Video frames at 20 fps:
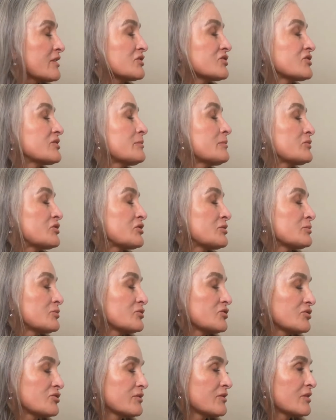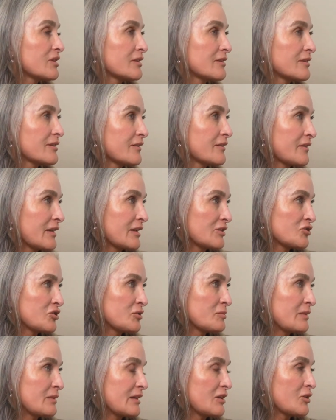symptoms that they
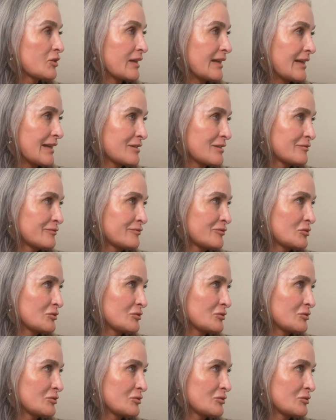should be looking out for?